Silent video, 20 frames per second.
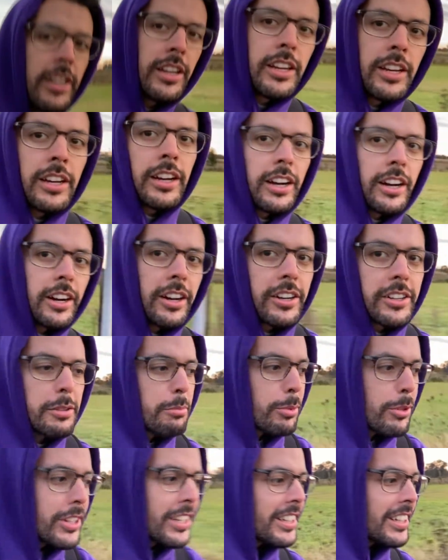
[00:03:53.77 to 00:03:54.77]
enjoy
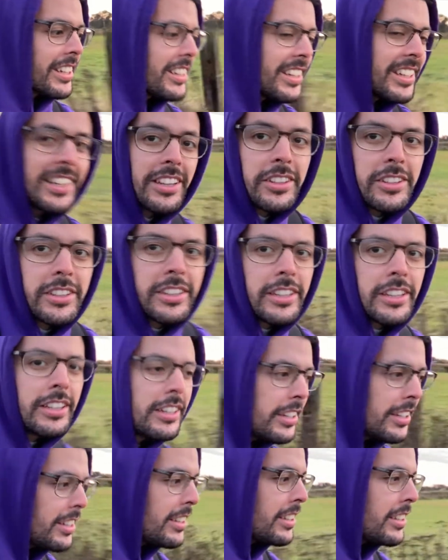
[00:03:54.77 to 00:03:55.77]
getting out on my own.
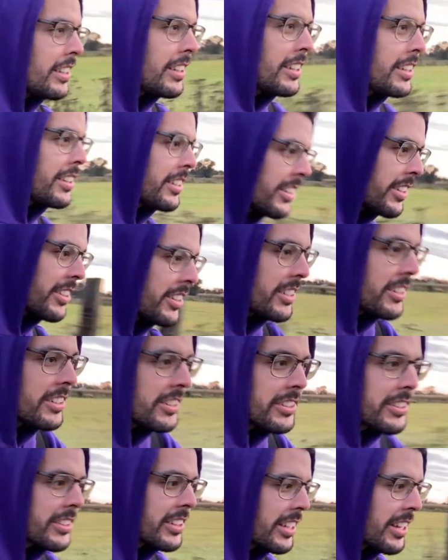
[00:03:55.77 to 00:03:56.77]
So I said, hey,
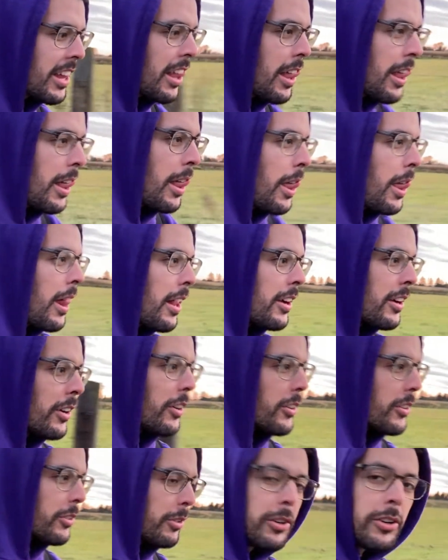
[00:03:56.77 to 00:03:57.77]
can you give me a bike or
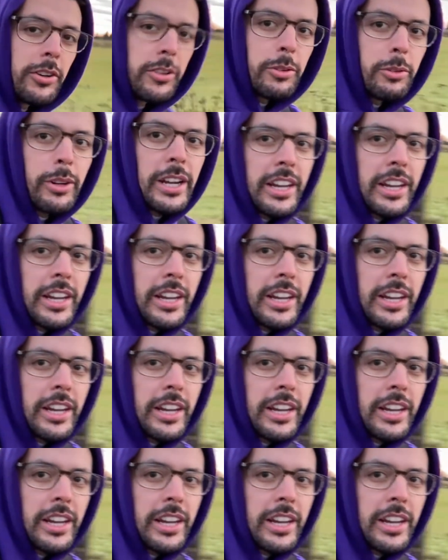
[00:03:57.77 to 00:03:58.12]
something to explore